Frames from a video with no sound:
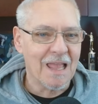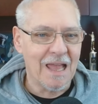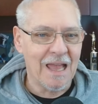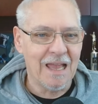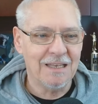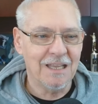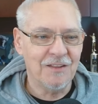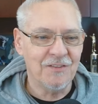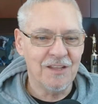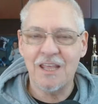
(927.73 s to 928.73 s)
And
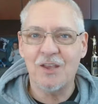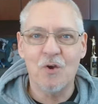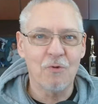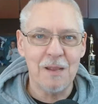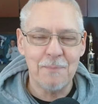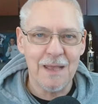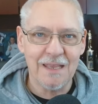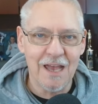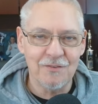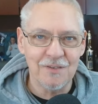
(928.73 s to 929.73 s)
then they go right
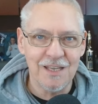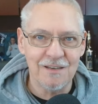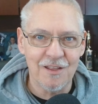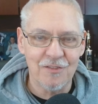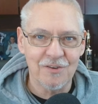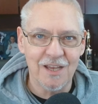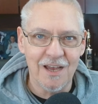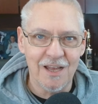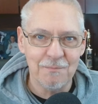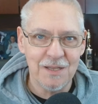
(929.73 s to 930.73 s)
back out and get another
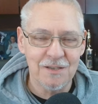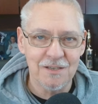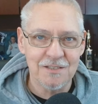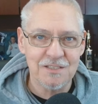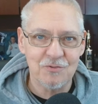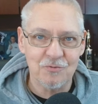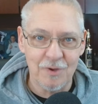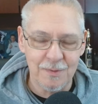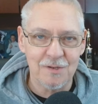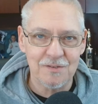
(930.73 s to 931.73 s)
gun because
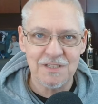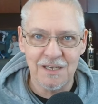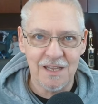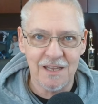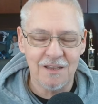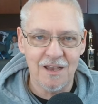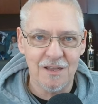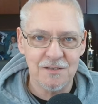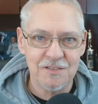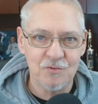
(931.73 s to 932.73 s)
criminals can get
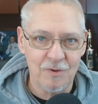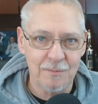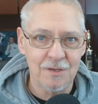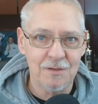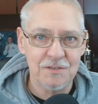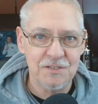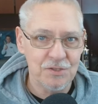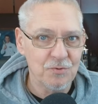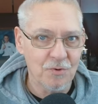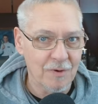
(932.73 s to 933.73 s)
guns. Criminals
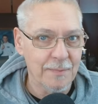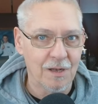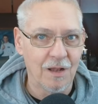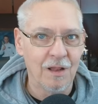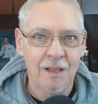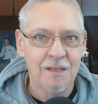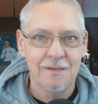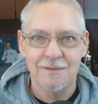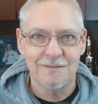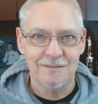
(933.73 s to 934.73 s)
do criminal.
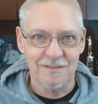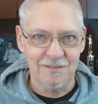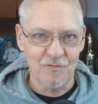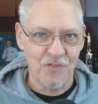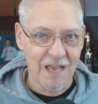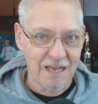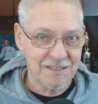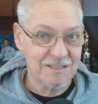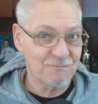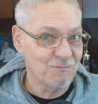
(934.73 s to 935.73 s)

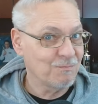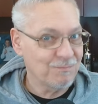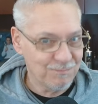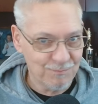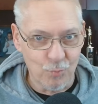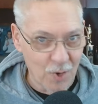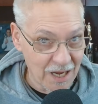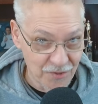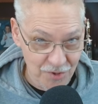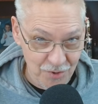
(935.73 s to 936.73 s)
That's
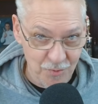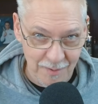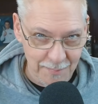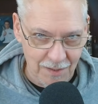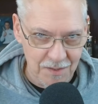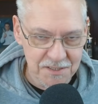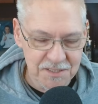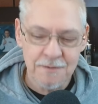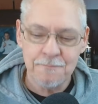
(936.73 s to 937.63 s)
why they're criminals.